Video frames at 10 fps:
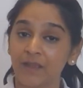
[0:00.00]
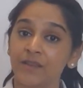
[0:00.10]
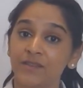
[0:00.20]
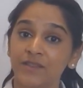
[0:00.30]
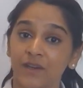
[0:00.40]

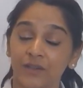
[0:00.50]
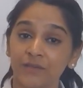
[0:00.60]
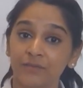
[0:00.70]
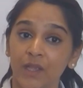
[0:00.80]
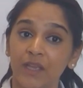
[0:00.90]
So
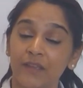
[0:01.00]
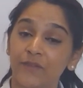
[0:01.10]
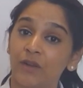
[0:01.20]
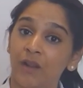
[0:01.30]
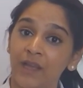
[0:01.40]
if
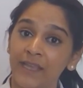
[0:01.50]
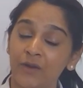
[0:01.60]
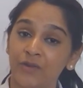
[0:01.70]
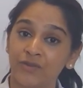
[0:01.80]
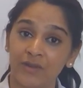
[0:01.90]
you're lying
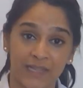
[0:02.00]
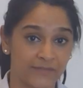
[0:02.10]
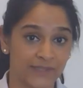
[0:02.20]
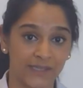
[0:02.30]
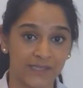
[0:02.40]
on your
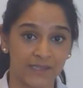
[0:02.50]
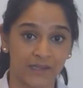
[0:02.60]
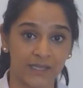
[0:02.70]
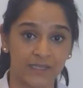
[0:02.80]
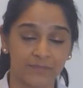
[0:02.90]
left-hand
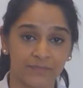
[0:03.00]
side,